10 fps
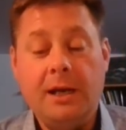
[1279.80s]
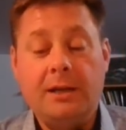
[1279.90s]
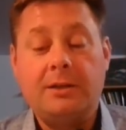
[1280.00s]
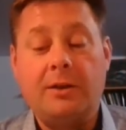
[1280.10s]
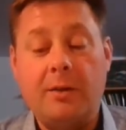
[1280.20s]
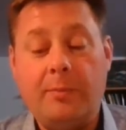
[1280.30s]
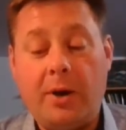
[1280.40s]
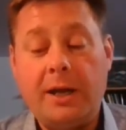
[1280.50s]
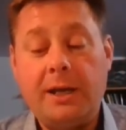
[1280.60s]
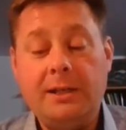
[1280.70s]
so that
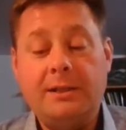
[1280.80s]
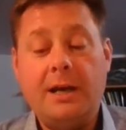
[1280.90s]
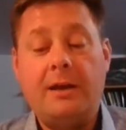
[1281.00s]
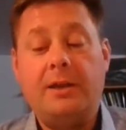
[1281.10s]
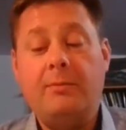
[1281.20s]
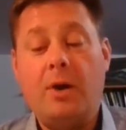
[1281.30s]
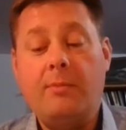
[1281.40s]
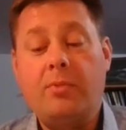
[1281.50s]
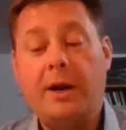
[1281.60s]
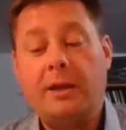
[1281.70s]
by his death he
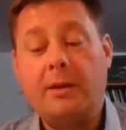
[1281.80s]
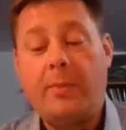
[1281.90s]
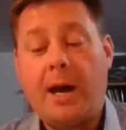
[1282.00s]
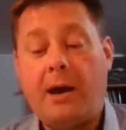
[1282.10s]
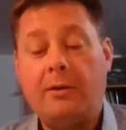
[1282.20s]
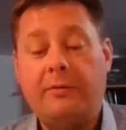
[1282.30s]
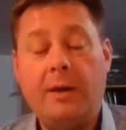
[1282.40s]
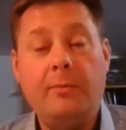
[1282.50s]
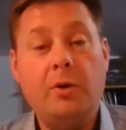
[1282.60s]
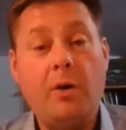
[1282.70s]
might break the power of
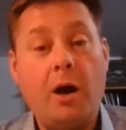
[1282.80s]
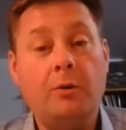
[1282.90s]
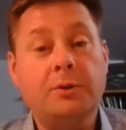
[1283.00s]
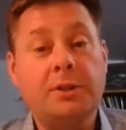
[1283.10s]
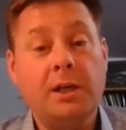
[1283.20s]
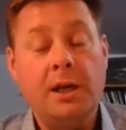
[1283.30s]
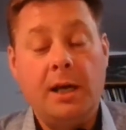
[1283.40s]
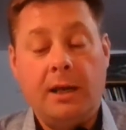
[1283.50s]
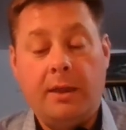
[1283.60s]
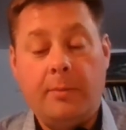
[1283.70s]
him who holds
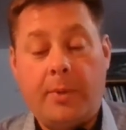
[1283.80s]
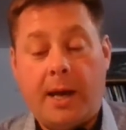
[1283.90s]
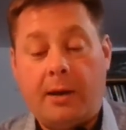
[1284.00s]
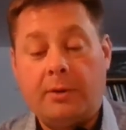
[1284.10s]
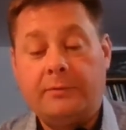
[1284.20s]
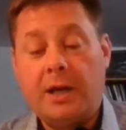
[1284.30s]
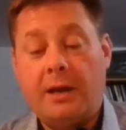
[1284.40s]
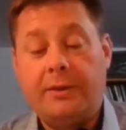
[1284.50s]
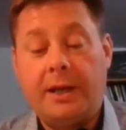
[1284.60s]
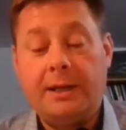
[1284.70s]
the power of
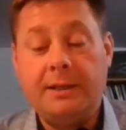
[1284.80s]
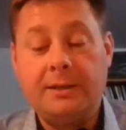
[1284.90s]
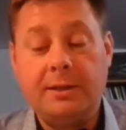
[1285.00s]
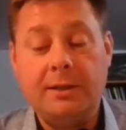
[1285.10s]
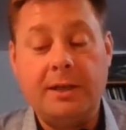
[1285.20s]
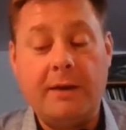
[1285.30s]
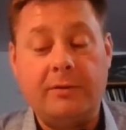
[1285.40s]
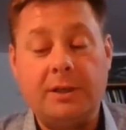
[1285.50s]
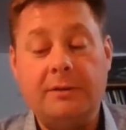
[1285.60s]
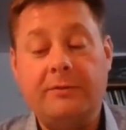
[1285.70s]
death, that is, the
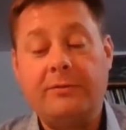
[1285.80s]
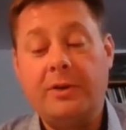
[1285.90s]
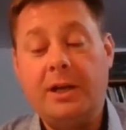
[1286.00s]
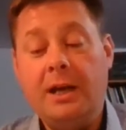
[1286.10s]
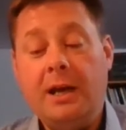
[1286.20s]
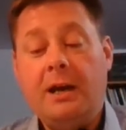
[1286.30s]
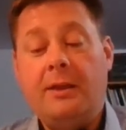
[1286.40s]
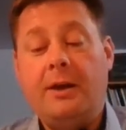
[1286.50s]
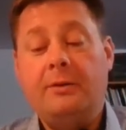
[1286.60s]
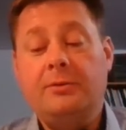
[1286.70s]
devil, and free
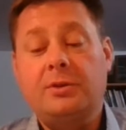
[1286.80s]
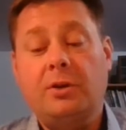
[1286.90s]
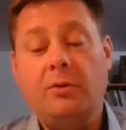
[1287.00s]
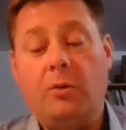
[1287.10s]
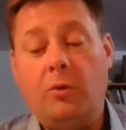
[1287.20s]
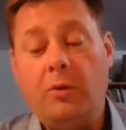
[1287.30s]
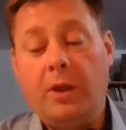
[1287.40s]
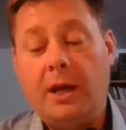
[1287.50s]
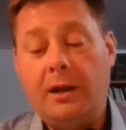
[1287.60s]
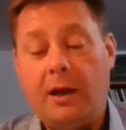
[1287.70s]
those who all
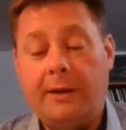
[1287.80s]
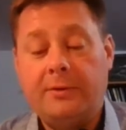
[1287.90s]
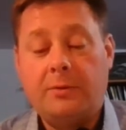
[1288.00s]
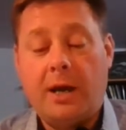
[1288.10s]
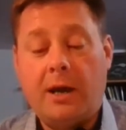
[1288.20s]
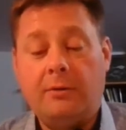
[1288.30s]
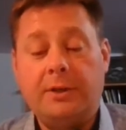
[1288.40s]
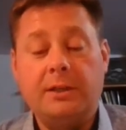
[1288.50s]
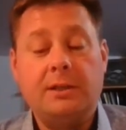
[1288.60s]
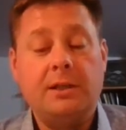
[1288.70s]
their lives were held
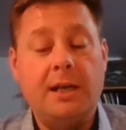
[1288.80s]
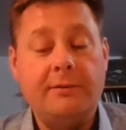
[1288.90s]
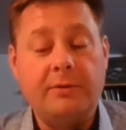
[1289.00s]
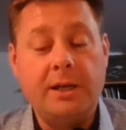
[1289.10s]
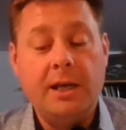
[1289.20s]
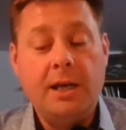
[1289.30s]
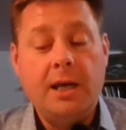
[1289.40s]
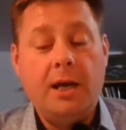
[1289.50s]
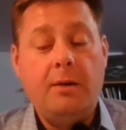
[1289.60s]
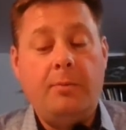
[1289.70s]
in slavery
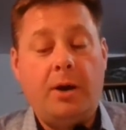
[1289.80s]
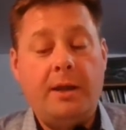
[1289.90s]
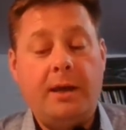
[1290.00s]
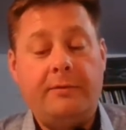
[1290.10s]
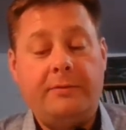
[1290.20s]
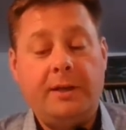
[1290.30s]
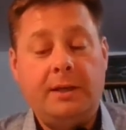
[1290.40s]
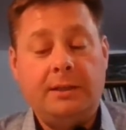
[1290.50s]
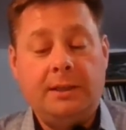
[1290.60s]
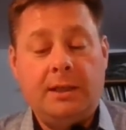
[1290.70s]
by their
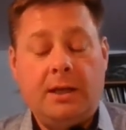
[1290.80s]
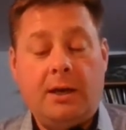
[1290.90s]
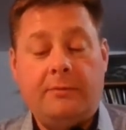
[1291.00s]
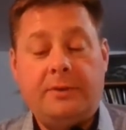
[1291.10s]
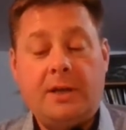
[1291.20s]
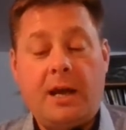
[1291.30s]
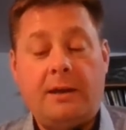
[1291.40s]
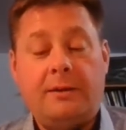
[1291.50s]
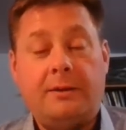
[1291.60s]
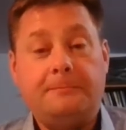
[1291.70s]
fear of
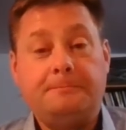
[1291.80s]
death.